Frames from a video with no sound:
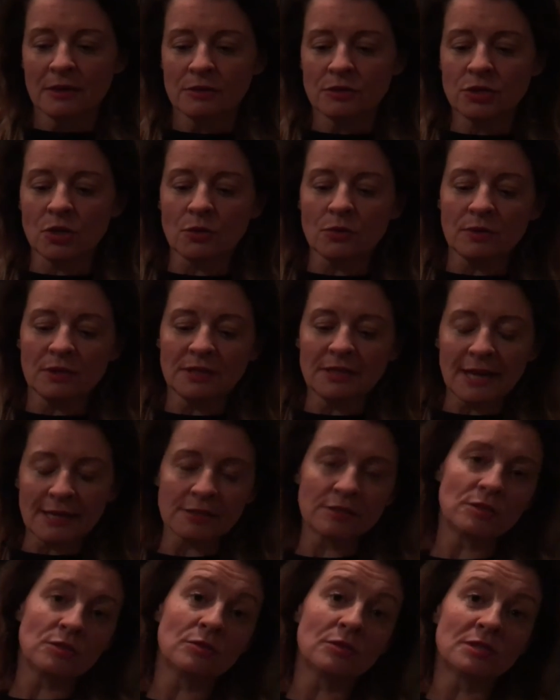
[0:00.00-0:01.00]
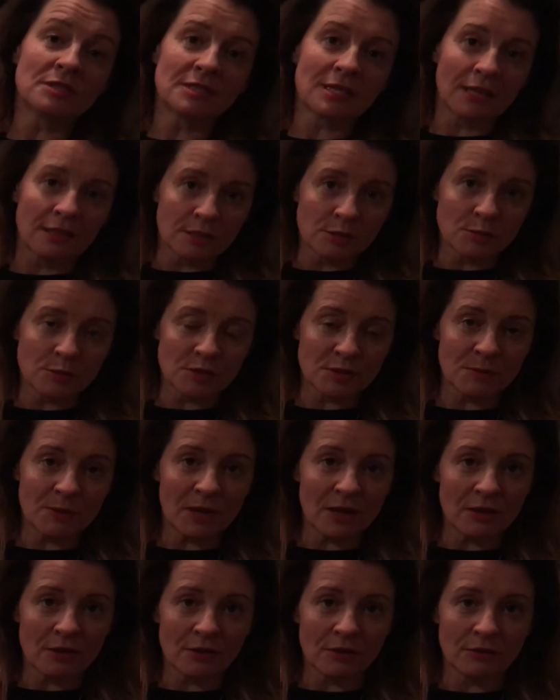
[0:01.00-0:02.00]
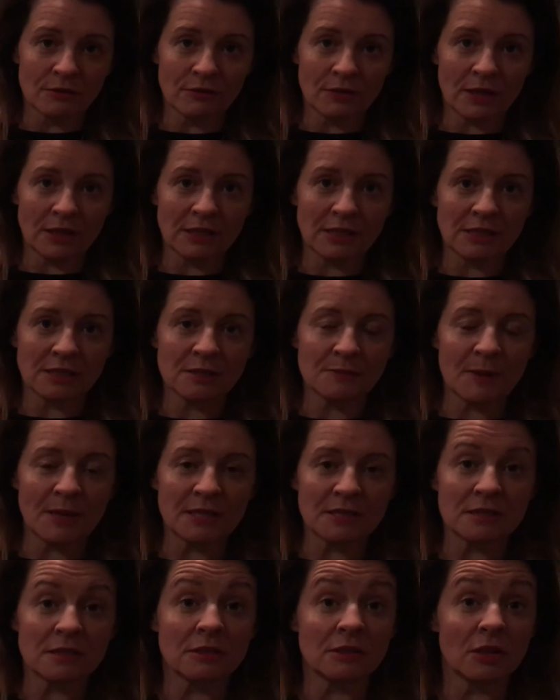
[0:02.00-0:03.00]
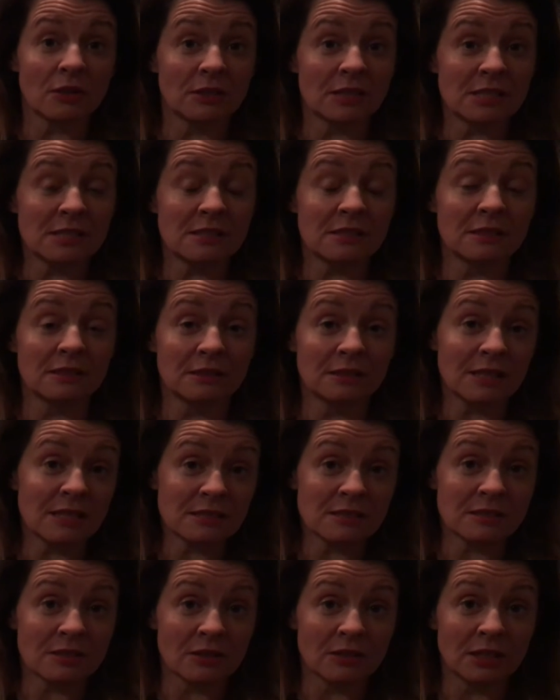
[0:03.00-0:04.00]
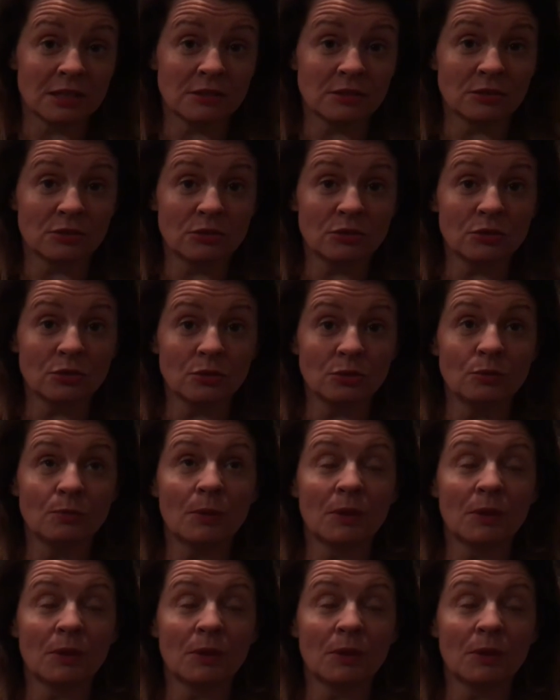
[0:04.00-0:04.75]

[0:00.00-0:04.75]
So yes, you could say this was a bit of an expense that you don't necessarily need to do.